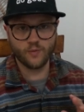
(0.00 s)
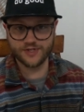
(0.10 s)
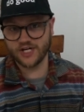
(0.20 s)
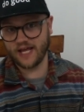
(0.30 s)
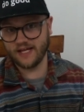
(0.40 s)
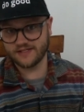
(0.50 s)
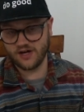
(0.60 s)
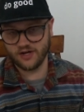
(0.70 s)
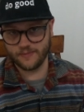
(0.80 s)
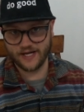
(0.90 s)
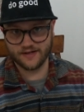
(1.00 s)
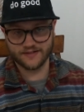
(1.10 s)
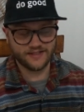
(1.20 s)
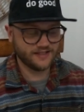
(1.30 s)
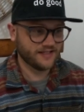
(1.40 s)
which I can't talk
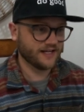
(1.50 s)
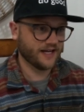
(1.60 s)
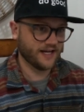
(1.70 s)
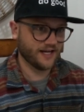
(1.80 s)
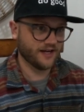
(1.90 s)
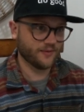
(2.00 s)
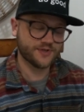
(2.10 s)
about, uh,